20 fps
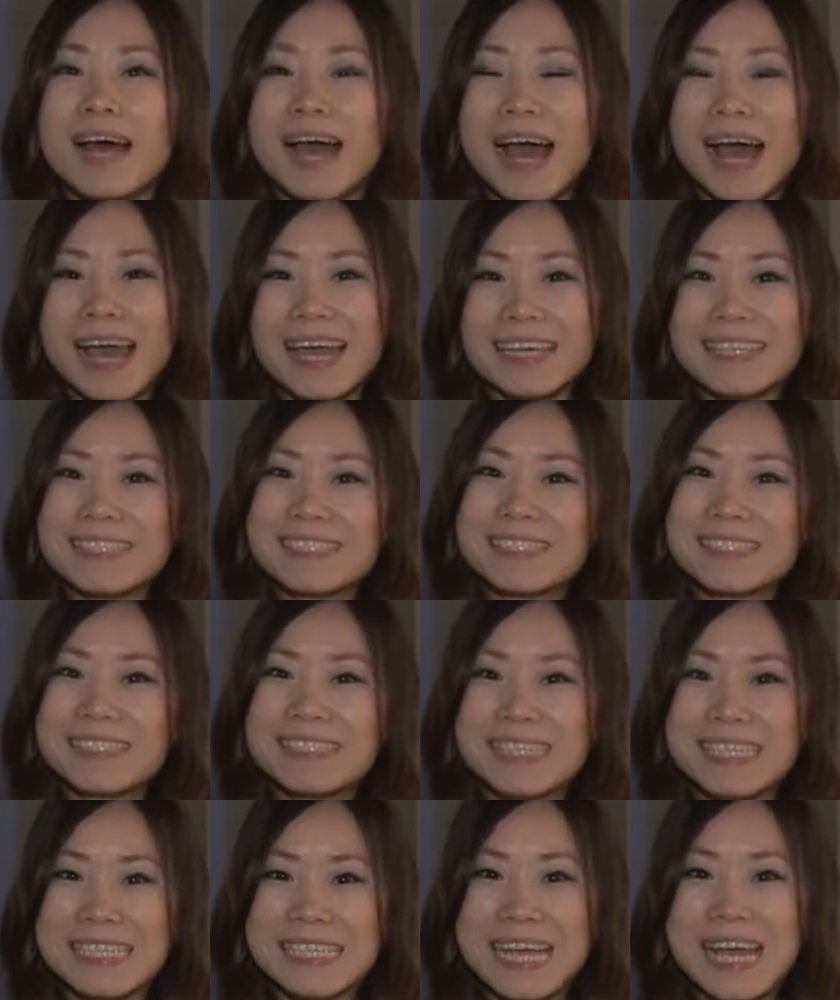Hi,
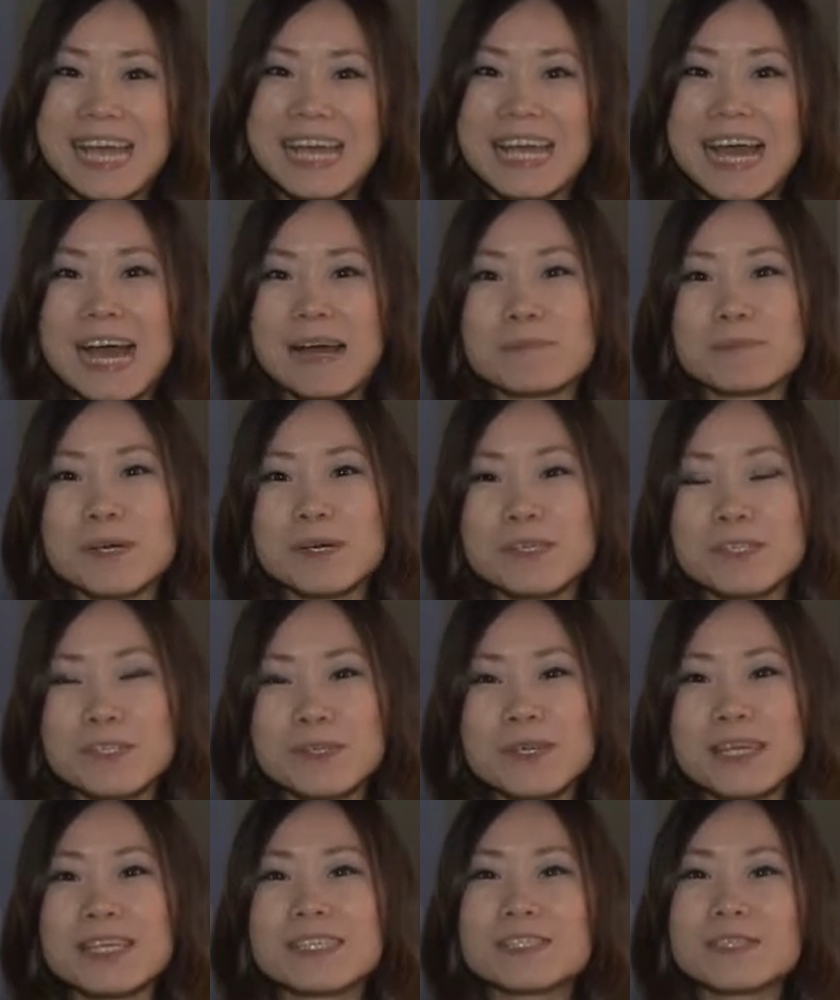today I'm going
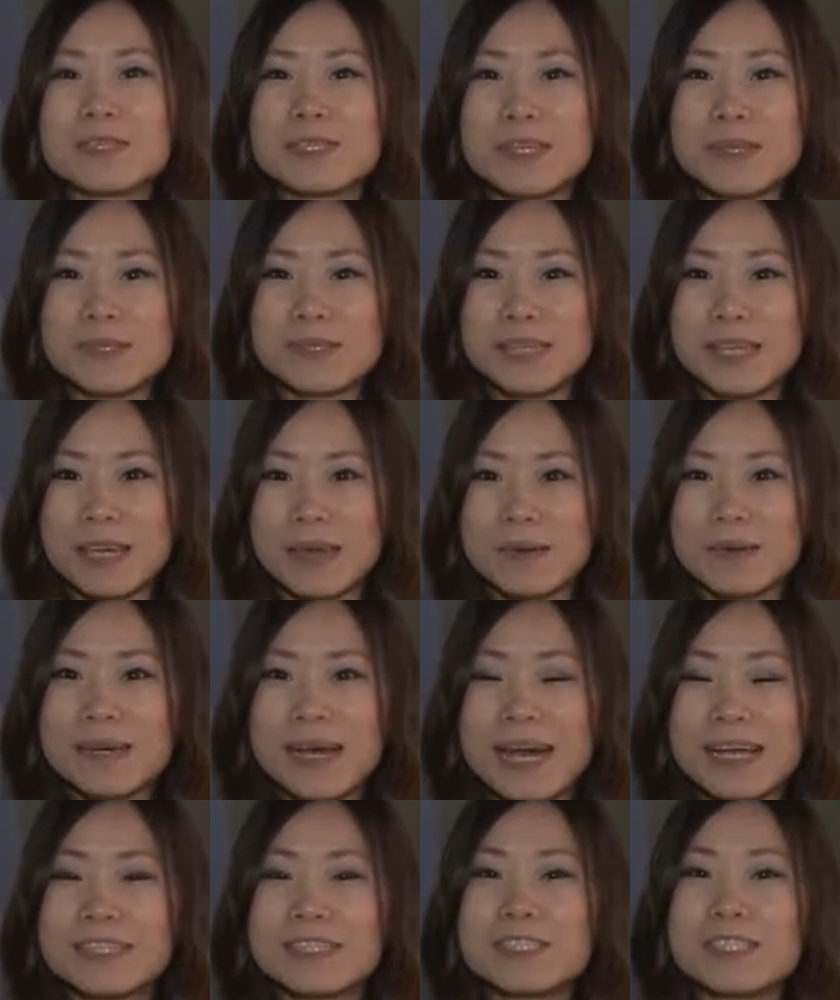to introduce you
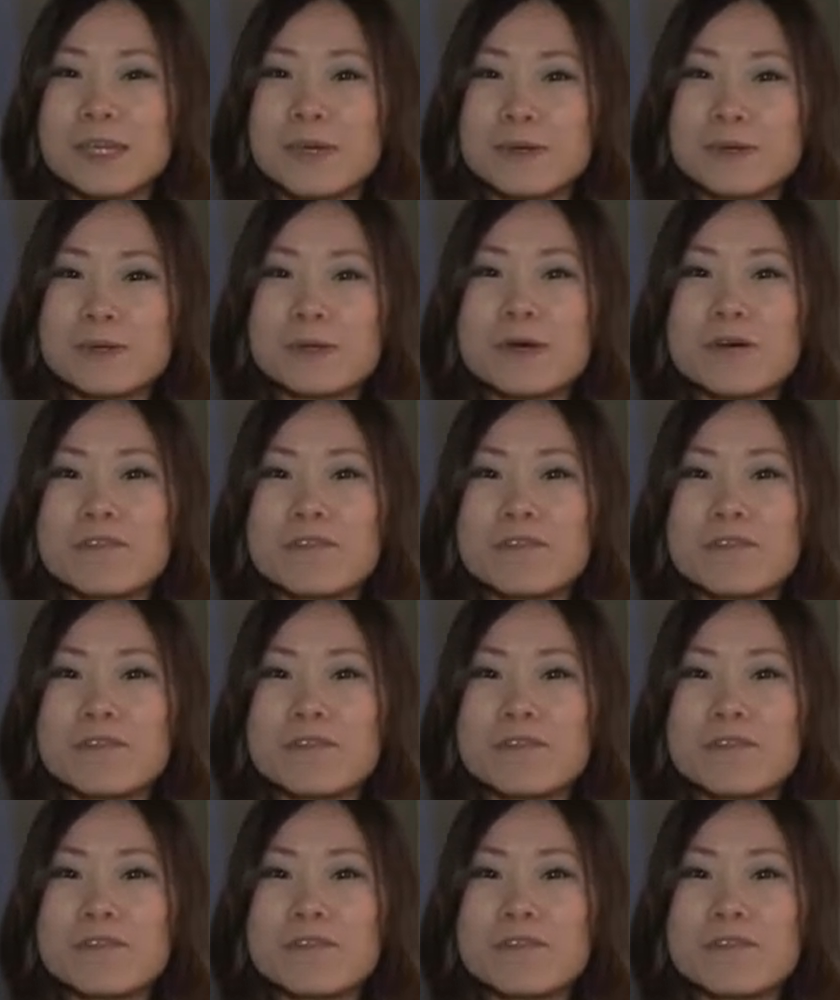a new